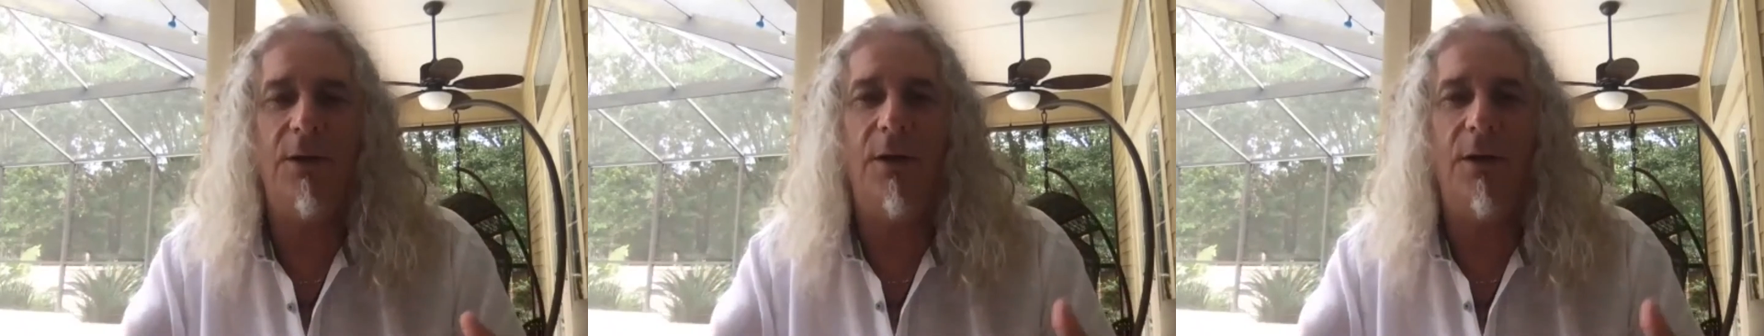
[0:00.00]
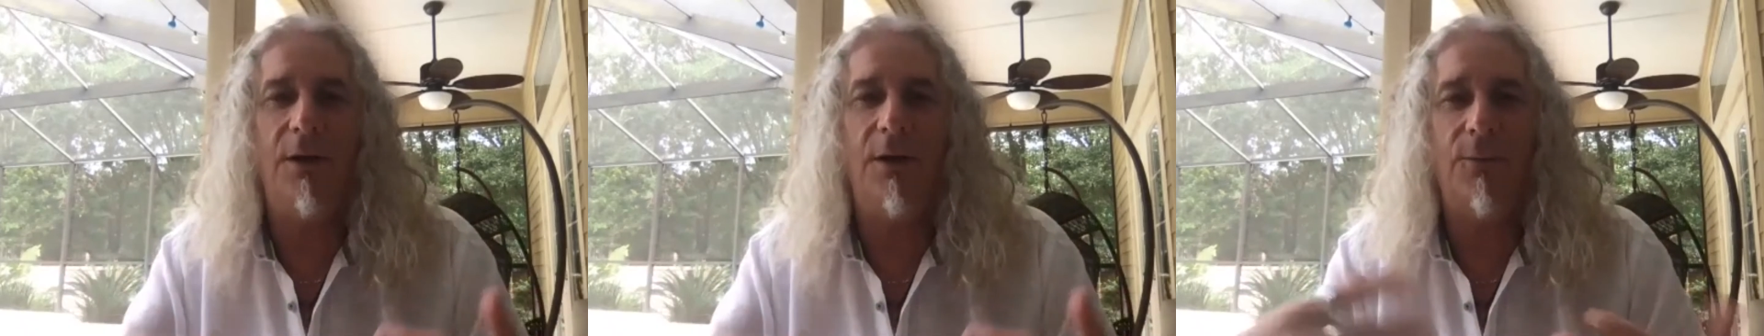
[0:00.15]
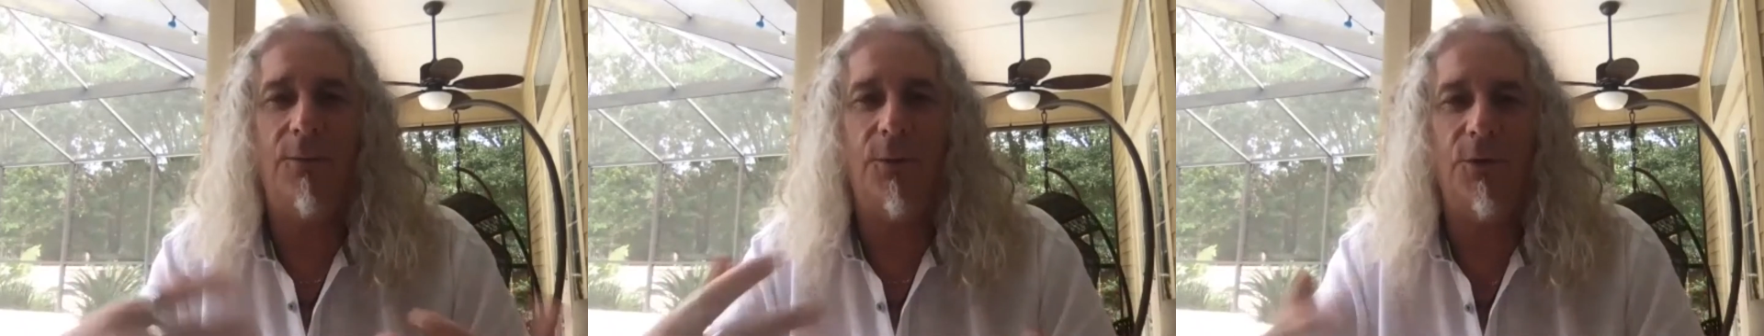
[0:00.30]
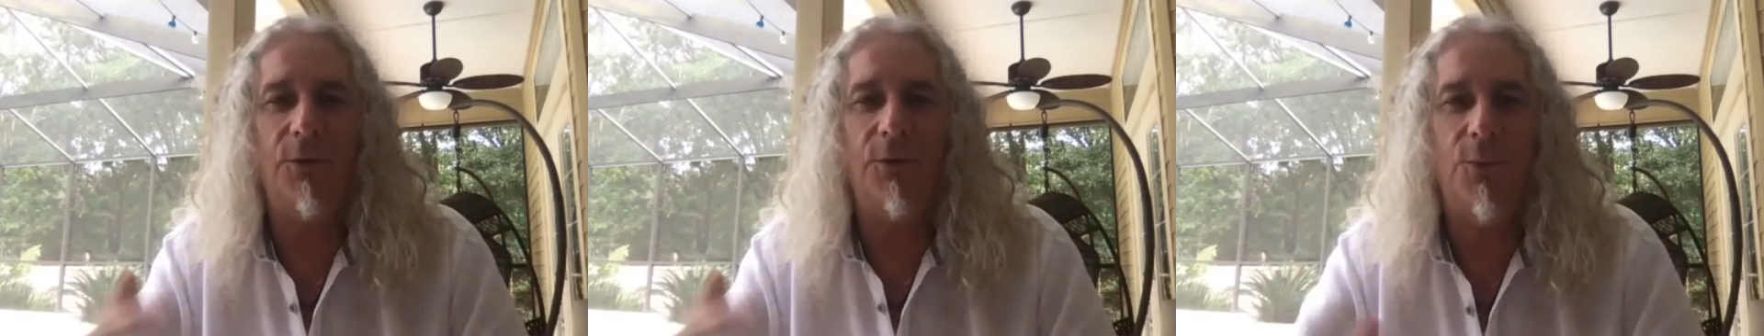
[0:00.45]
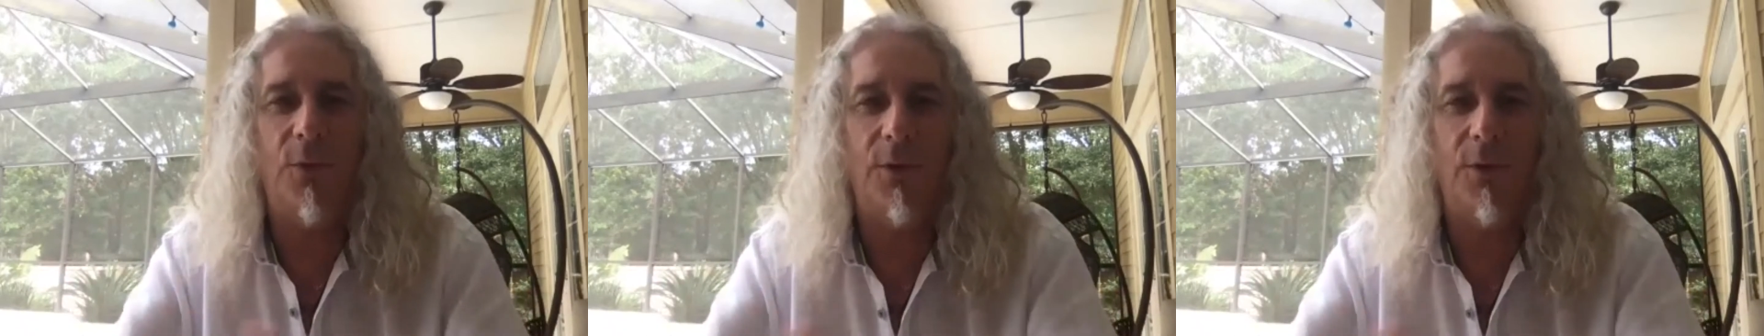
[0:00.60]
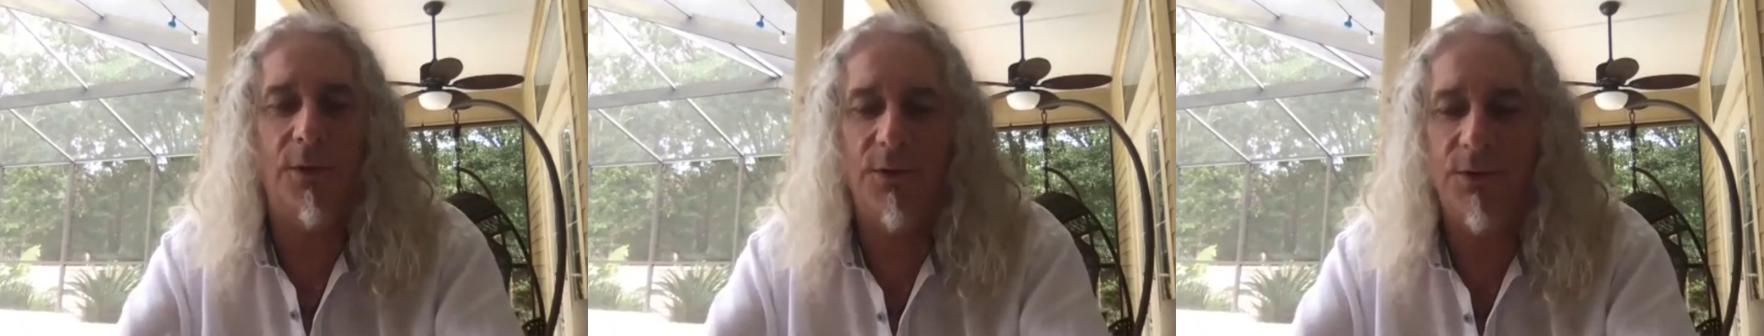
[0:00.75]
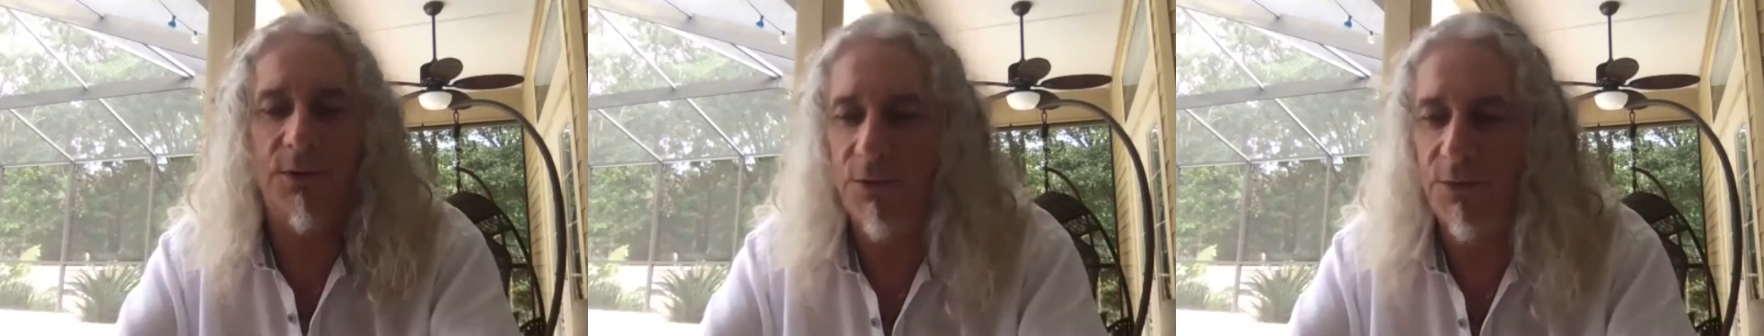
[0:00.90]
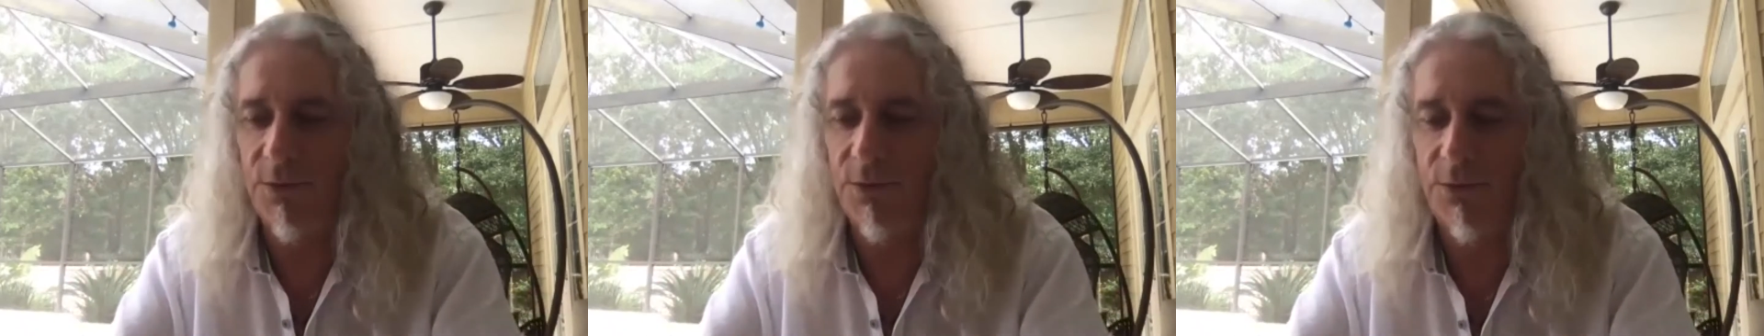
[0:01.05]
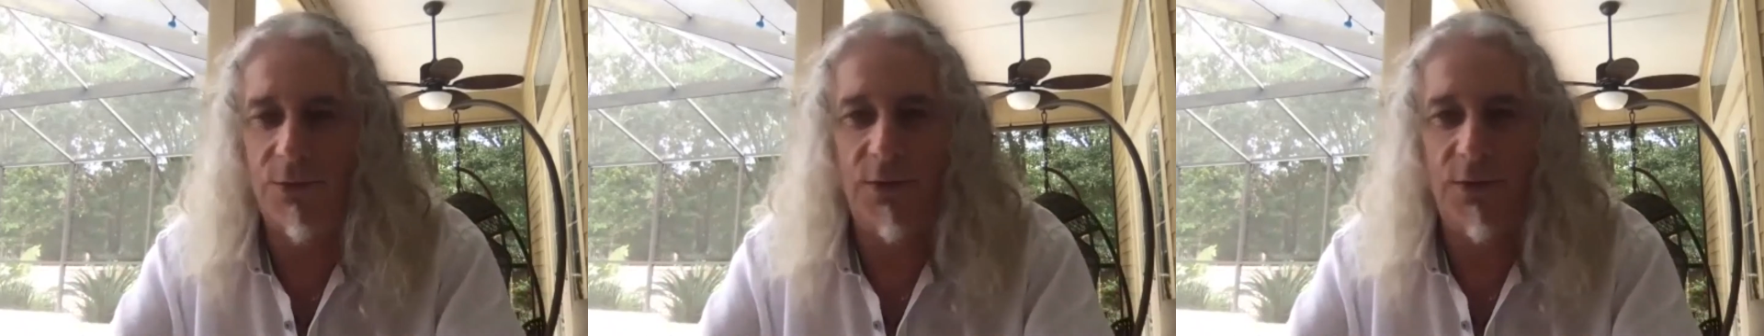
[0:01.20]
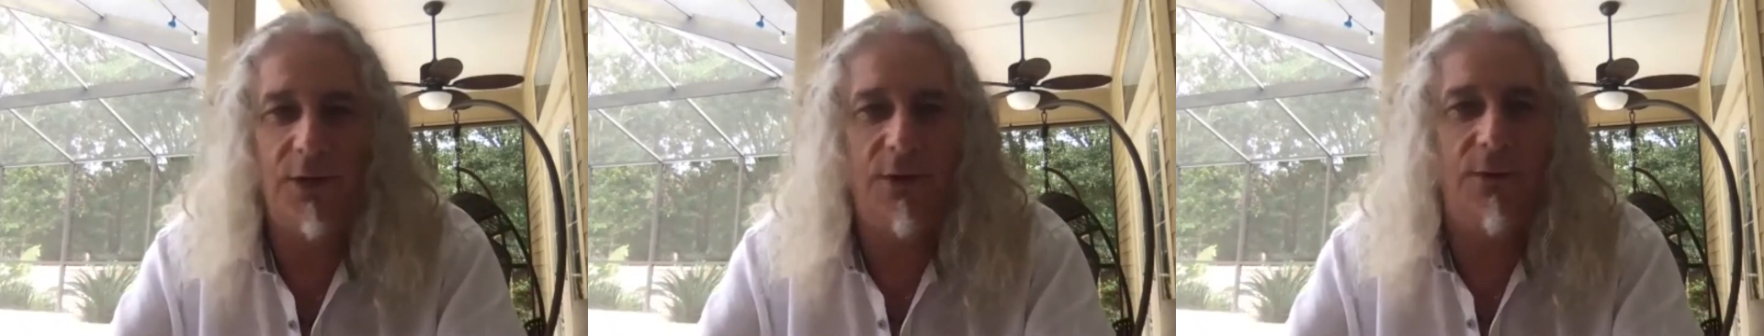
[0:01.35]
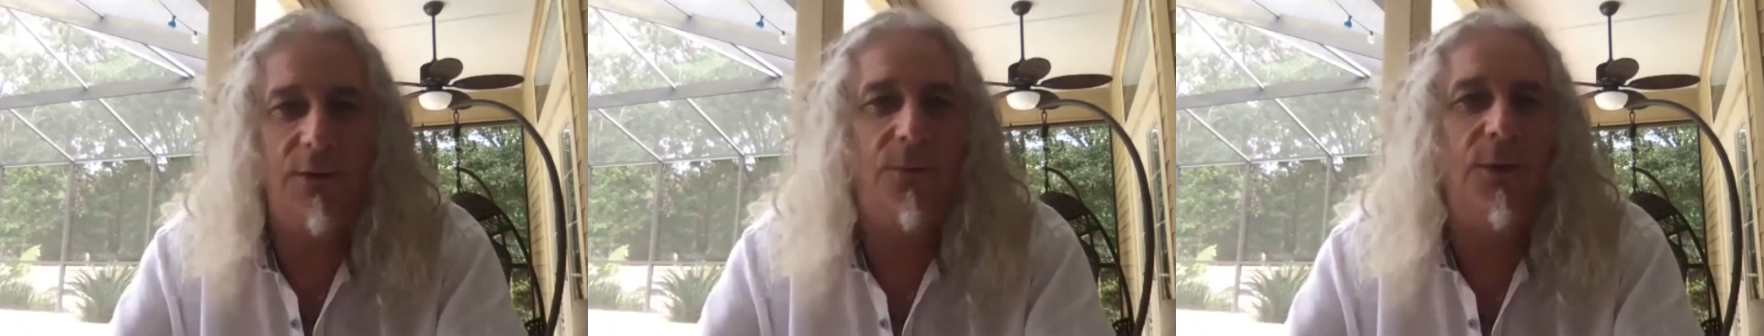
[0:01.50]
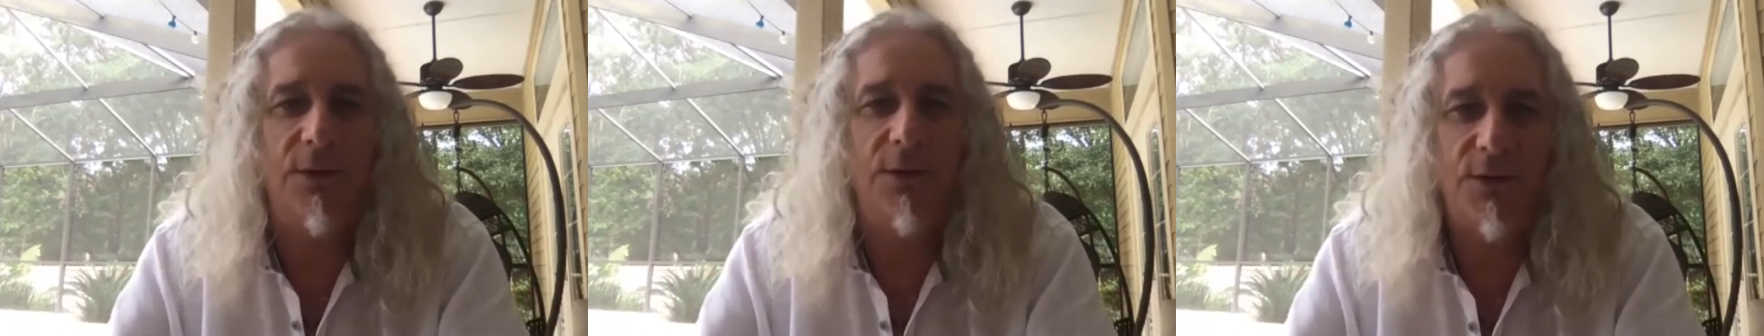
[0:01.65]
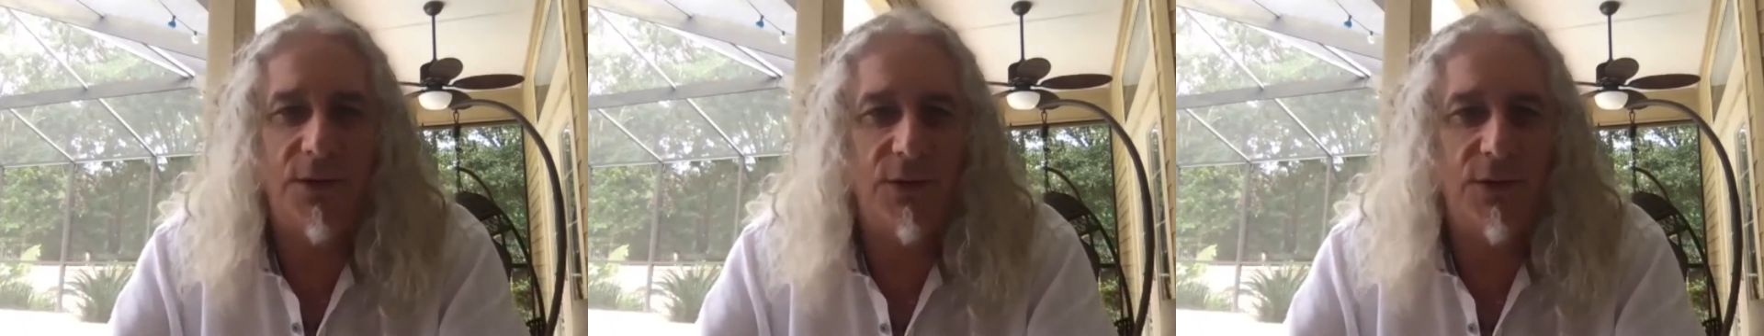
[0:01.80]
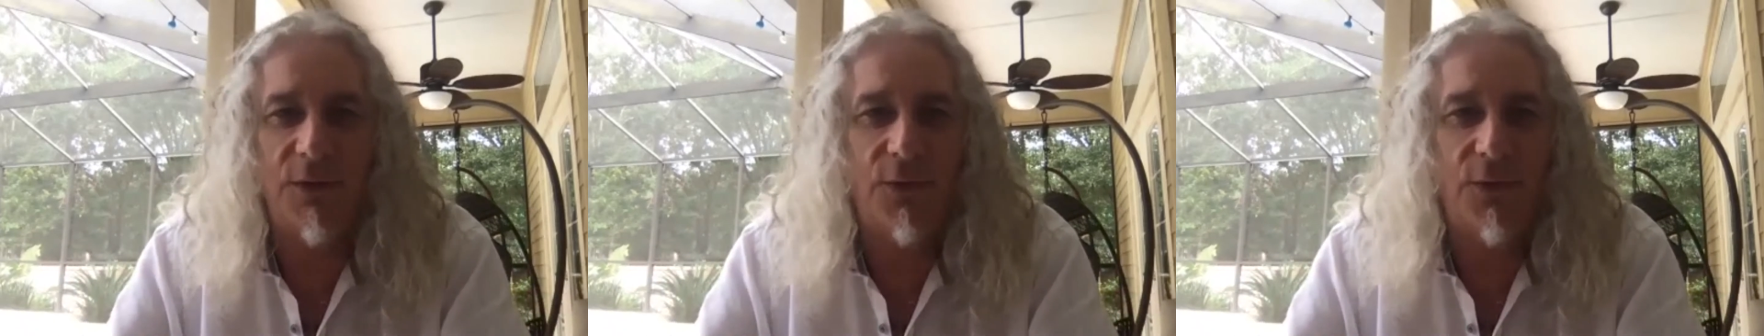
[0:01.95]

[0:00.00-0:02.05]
like which one is associated with disease,